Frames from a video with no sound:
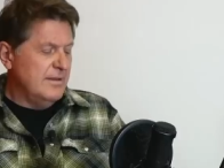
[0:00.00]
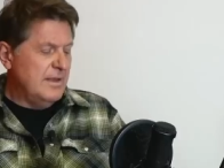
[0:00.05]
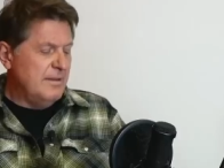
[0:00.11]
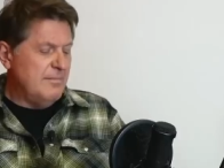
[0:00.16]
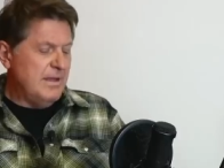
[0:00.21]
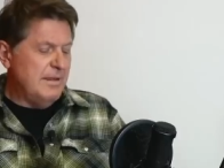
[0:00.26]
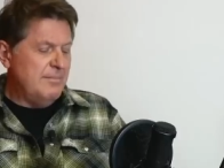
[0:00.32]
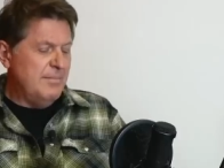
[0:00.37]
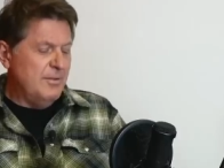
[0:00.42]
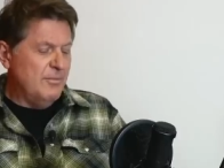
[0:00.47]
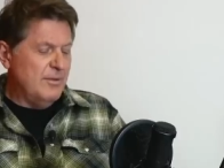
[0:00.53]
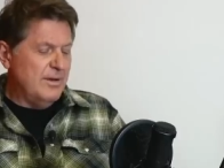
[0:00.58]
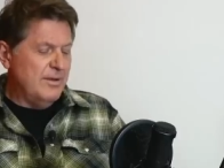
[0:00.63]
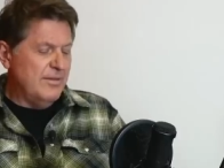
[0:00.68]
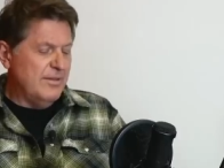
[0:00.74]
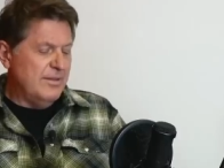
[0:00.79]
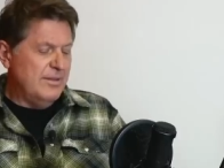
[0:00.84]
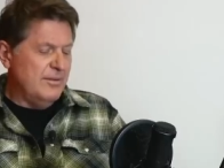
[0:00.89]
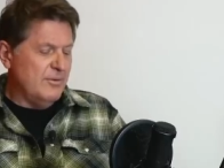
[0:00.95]
It might be one
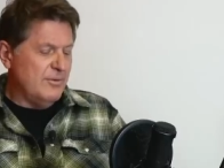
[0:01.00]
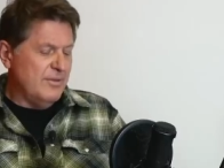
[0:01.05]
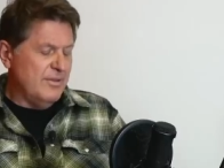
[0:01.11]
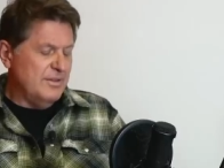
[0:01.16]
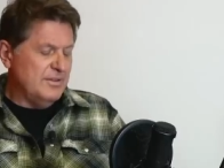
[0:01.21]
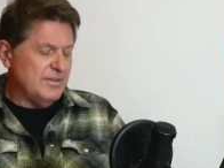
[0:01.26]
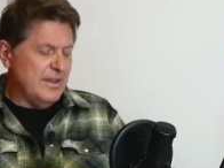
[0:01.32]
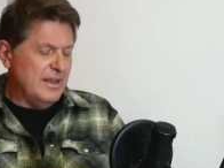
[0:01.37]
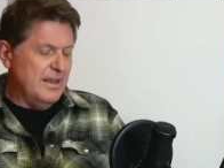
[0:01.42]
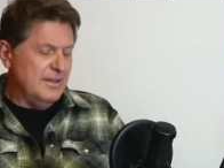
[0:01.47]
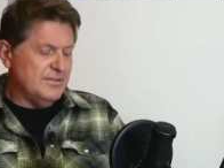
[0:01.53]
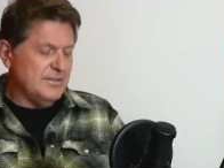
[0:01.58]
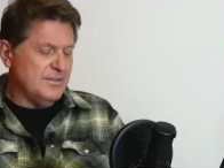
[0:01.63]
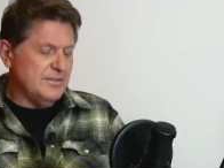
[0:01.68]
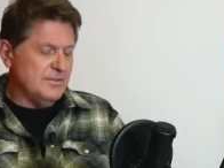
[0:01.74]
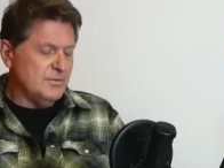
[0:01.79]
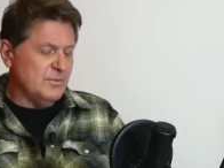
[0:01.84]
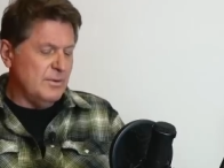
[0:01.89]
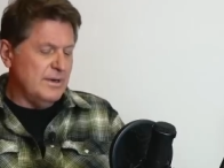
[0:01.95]
of the, you know one of these
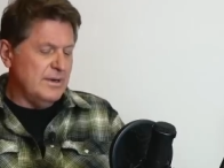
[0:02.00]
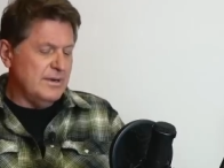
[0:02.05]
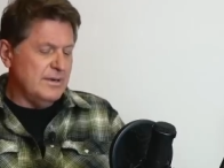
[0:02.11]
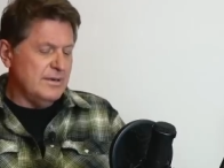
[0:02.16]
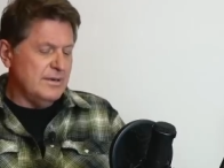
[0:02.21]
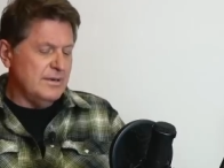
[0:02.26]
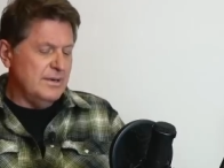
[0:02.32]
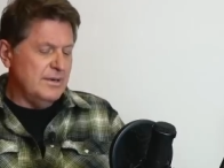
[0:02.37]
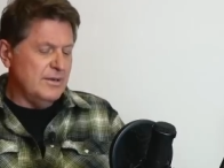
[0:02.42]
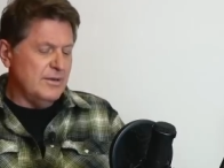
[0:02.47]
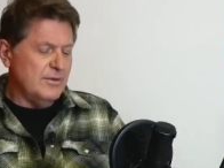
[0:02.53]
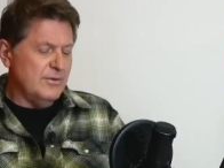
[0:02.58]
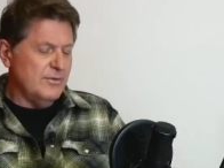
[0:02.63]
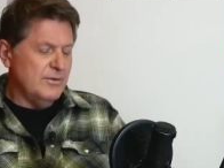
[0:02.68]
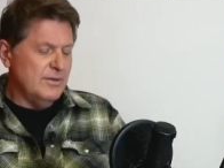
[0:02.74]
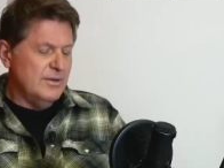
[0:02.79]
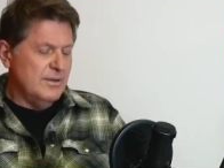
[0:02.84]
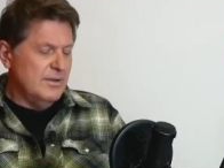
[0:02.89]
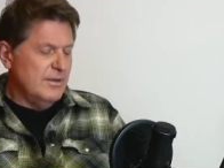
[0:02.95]
cases where you
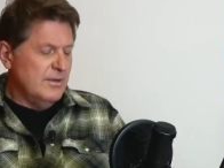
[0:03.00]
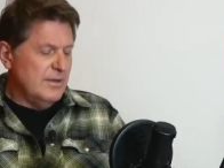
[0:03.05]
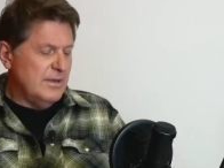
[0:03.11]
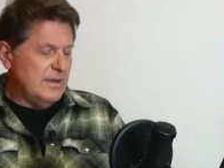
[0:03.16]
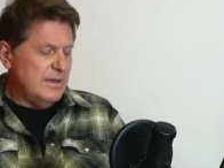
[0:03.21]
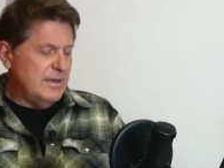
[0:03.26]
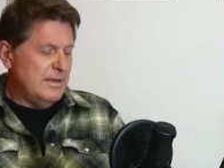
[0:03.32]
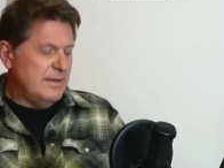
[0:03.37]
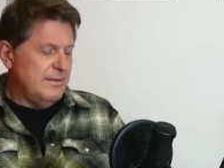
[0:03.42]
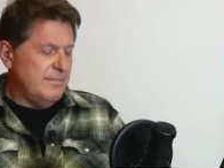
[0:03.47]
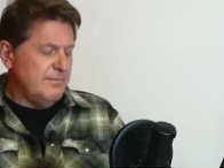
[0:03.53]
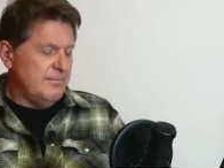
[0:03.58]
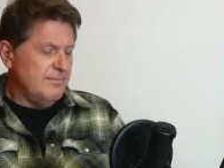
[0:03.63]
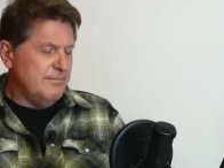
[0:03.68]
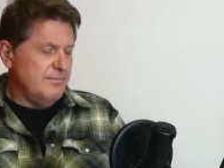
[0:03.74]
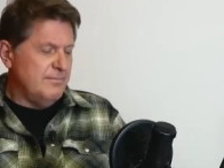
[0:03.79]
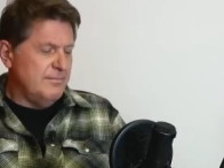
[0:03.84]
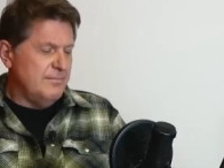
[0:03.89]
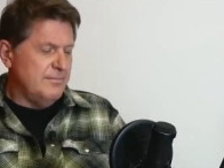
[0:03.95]
know.
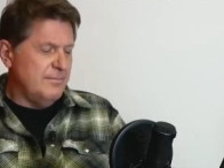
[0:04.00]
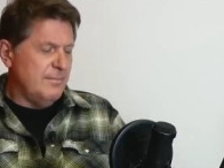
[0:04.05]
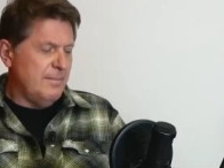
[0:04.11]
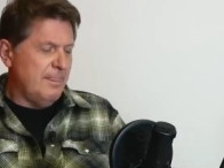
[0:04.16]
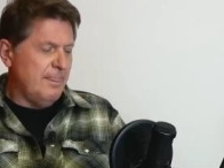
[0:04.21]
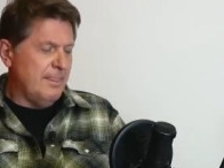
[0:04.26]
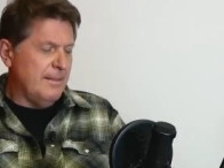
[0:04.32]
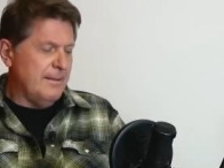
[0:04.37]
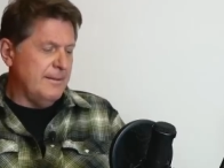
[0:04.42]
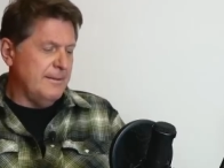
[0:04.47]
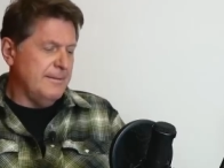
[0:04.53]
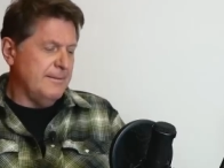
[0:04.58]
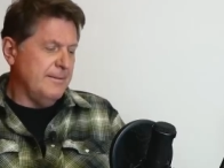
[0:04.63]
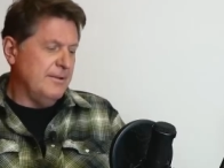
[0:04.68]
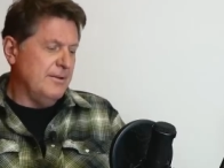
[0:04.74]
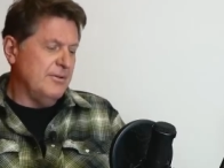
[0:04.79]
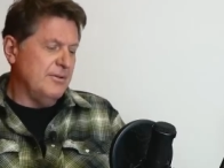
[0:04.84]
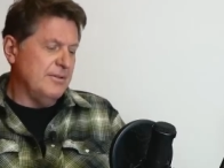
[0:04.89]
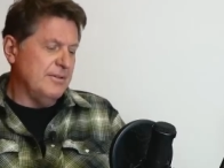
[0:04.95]
Um, uh,
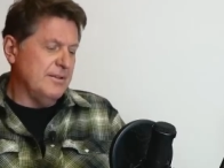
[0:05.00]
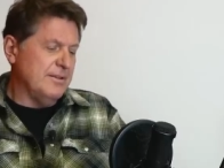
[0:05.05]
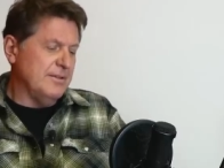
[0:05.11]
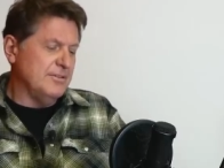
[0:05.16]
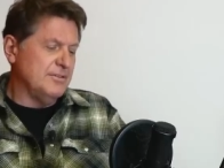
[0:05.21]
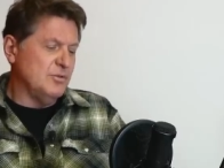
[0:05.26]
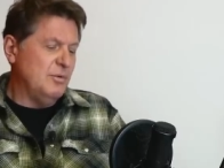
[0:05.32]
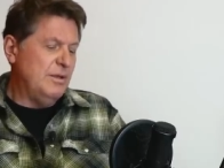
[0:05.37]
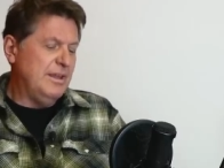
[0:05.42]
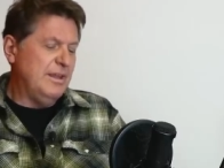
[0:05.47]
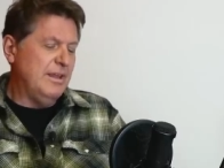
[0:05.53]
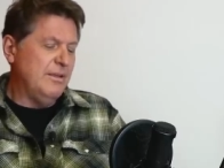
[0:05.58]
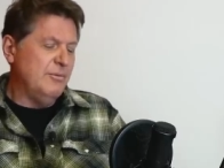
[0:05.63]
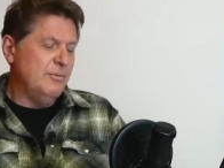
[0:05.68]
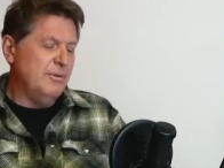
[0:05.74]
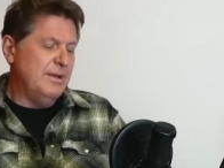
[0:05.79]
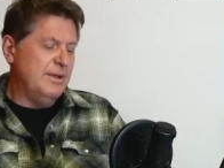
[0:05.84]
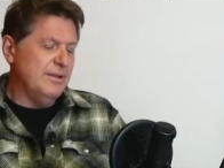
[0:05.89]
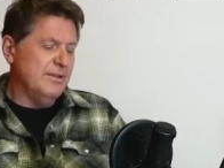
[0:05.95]
you know the, the, squeaky
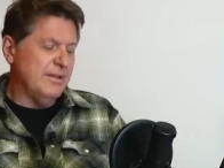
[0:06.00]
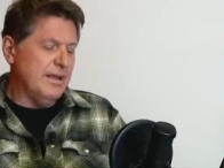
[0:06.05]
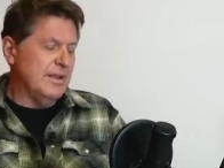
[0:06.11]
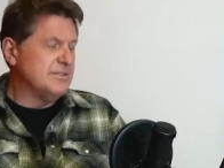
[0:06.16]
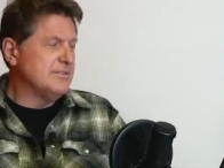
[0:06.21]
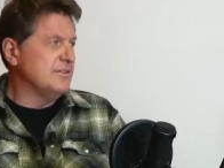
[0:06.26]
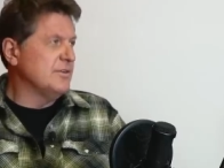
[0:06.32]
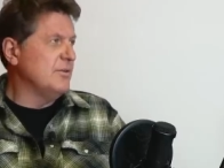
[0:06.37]
wheel gets the